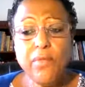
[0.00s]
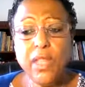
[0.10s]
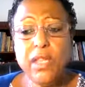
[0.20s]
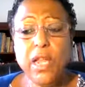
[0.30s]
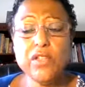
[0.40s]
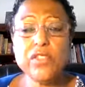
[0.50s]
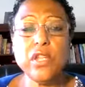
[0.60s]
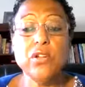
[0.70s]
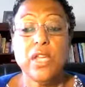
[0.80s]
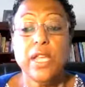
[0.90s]
You know,
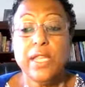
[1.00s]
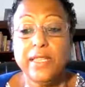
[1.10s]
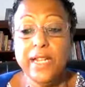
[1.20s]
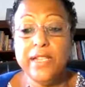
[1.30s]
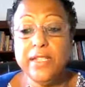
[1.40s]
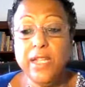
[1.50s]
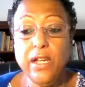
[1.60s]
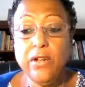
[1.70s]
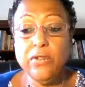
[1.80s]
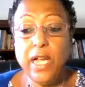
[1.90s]
so there you
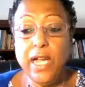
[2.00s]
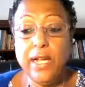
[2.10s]
go.